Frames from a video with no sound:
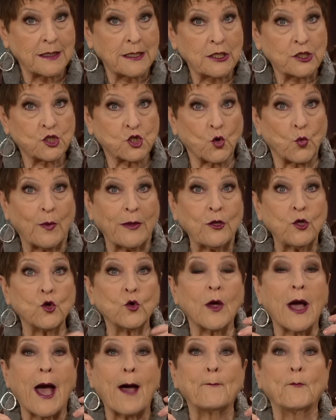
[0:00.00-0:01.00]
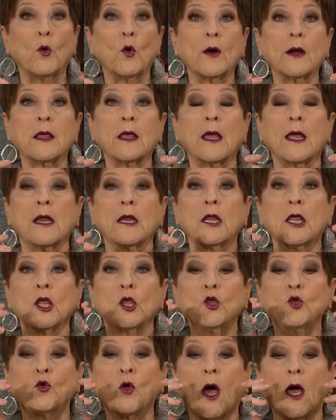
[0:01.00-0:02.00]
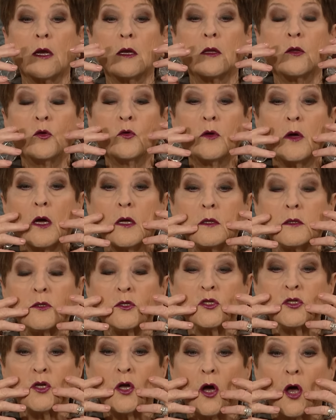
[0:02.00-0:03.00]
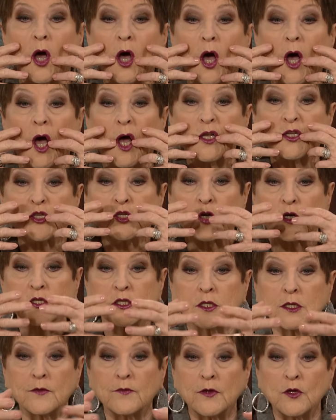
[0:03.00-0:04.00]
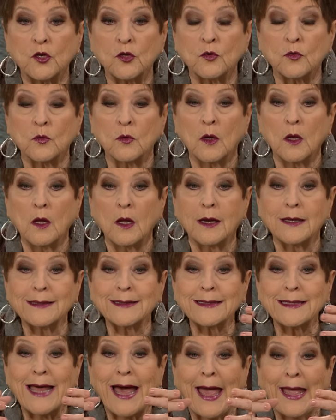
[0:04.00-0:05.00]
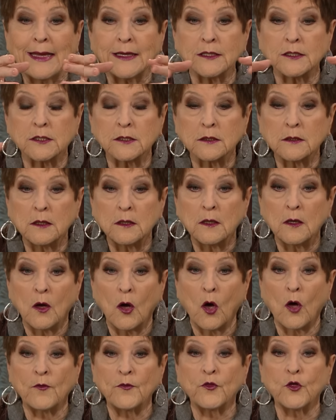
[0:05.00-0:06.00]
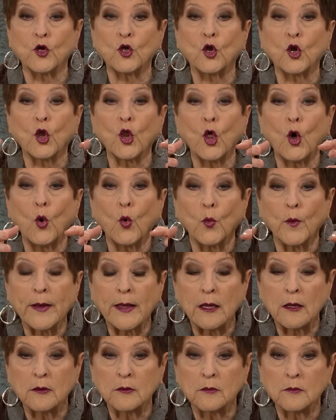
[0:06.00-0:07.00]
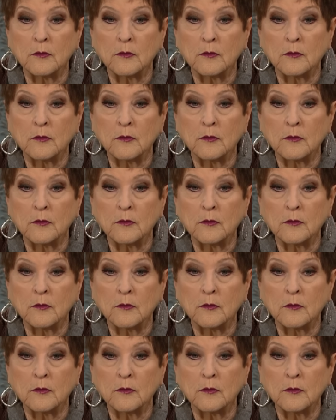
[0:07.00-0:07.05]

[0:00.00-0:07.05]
So when you got born again, you got you got God starts giving you light on the glory.